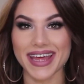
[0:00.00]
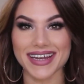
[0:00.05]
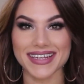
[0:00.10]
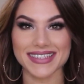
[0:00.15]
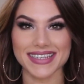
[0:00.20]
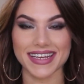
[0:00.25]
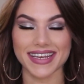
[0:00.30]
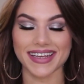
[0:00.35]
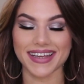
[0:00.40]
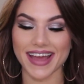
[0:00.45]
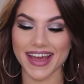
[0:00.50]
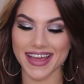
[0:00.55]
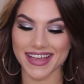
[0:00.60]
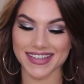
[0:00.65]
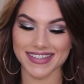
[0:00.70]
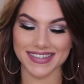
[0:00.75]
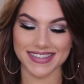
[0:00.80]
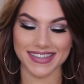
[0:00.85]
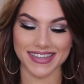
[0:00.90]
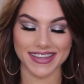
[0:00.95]
is it
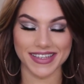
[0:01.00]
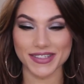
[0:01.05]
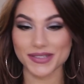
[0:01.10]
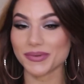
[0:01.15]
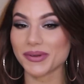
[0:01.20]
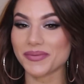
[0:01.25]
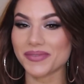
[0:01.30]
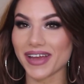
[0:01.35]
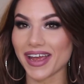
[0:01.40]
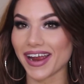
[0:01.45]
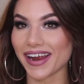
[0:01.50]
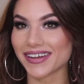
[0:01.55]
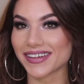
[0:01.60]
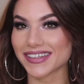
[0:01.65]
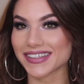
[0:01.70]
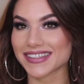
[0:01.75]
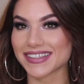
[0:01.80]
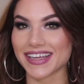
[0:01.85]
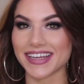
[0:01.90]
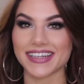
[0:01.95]
guys. This is what my hair
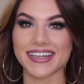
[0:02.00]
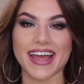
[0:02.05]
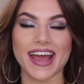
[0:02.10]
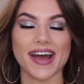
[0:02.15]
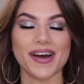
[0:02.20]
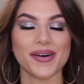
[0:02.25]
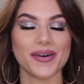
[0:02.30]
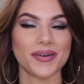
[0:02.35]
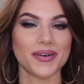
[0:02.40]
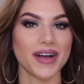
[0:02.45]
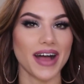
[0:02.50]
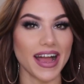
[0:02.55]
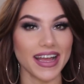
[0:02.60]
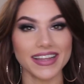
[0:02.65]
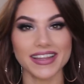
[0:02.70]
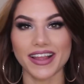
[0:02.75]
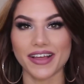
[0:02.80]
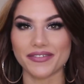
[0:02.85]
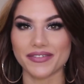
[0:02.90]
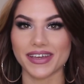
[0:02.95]
looks like now.
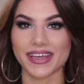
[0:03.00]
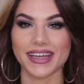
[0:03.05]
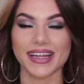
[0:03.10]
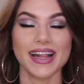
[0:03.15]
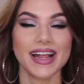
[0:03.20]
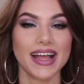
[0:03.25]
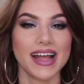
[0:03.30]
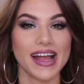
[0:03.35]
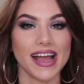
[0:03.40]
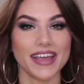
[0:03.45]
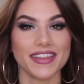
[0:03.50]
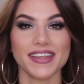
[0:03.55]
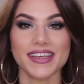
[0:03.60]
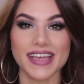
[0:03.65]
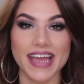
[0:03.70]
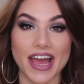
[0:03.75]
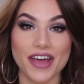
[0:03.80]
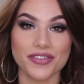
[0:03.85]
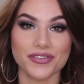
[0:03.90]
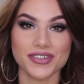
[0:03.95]
I love it. I
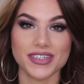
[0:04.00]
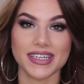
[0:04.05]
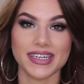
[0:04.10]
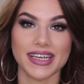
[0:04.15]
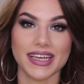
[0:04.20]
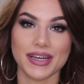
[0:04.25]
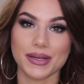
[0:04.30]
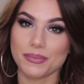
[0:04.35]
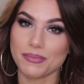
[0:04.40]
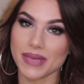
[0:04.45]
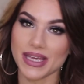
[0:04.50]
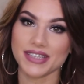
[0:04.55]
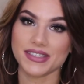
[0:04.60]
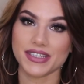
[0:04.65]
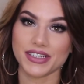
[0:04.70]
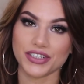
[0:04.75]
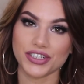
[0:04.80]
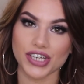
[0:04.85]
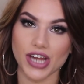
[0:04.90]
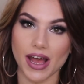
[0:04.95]
think Kathryn did an
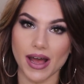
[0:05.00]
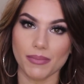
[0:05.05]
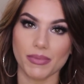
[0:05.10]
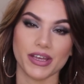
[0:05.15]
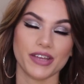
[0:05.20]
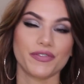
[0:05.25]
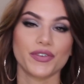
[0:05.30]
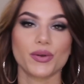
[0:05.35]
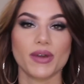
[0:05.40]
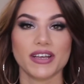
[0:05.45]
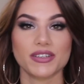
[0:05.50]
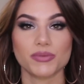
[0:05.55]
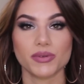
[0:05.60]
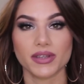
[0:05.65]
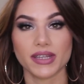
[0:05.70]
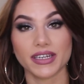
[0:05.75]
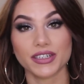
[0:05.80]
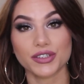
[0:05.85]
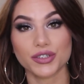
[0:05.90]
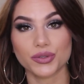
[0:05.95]
amazing job. If you guys
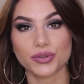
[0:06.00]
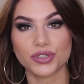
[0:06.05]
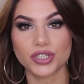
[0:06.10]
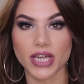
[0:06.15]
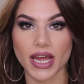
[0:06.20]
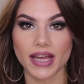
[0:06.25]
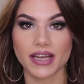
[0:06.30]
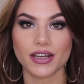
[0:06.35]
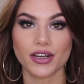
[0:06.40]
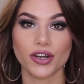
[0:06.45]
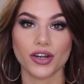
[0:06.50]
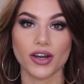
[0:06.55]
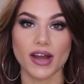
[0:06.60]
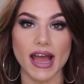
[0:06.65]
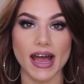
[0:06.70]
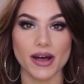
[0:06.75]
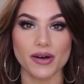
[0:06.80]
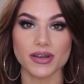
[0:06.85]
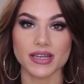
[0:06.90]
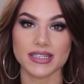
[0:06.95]
would like to check
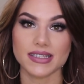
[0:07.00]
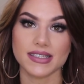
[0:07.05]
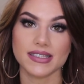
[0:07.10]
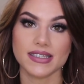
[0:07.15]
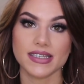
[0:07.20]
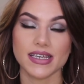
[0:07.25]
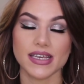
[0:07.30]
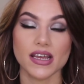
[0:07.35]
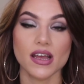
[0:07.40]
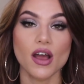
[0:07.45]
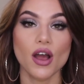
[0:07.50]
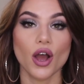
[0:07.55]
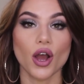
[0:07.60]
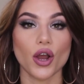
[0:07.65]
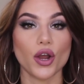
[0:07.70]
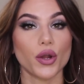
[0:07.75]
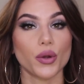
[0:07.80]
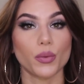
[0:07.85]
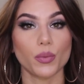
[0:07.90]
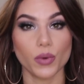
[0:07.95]
her out and see
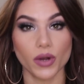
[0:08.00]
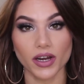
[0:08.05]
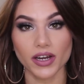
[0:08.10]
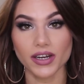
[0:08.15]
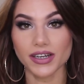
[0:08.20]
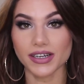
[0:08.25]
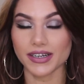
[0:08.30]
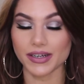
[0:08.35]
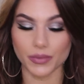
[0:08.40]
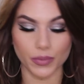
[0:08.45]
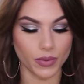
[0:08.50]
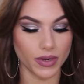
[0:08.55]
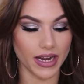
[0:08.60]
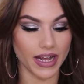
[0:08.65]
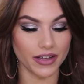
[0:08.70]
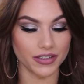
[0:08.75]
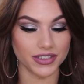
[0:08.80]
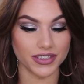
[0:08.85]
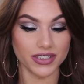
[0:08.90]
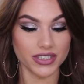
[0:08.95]
her work, what
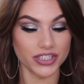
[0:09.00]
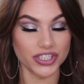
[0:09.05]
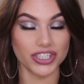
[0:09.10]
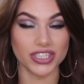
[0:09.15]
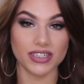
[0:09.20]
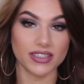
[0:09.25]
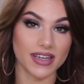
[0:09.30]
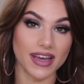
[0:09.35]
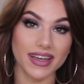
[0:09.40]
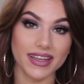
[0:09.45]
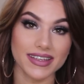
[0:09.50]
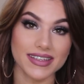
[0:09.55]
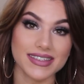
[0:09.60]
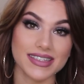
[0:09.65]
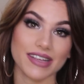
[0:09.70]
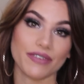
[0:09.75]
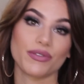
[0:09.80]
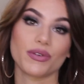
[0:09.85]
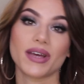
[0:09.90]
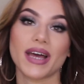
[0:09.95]
else she
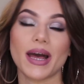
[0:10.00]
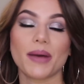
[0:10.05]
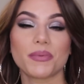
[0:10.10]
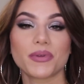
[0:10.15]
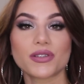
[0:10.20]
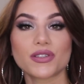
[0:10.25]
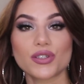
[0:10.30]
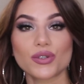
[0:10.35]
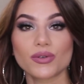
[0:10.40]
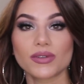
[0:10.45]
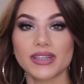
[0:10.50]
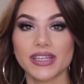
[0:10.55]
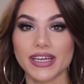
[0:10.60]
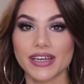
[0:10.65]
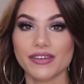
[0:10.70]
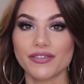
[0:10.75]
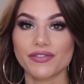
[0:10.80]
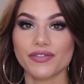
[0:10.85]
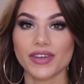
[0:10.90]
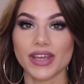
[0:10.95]
does, if you happen to
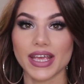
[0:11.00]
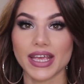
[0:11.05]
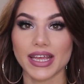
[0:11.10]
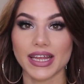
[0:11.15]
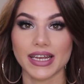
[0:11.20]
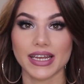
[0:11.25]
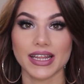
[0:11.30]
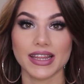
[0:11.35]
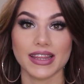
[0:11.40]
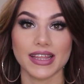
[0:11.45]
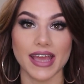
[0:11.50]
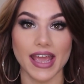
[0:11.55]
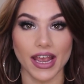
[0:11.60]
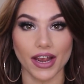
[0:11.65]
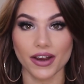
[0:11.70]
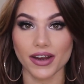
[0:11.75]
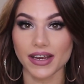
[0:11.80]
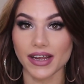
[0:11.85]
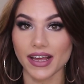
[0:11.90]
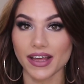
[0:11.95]
live in the
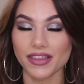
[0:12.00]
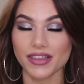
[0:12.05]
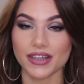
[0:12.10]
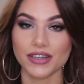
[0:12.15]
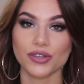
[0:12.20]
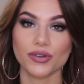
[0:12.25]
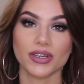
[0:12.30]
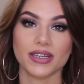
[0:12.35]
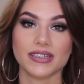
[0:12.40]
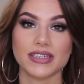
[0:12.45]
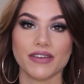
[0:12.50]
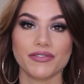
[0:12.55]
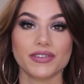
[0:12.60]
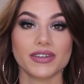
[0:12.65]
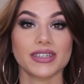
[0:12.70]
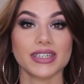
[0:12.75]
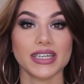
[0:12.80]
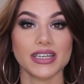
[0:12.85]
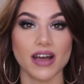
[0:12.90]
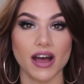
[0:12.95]
area, then you can
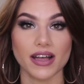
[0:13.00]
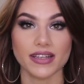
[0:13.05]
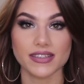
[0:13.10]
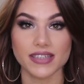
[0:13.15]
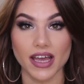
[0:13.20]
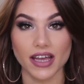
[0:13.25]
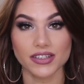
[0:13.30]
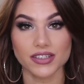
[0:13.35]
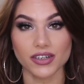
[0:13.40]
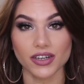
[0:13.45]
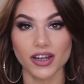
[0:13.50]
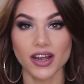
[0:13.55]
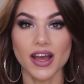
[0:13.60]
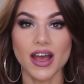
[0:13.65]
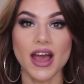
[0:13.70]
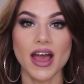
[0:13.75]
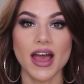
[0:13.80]
definitely contact her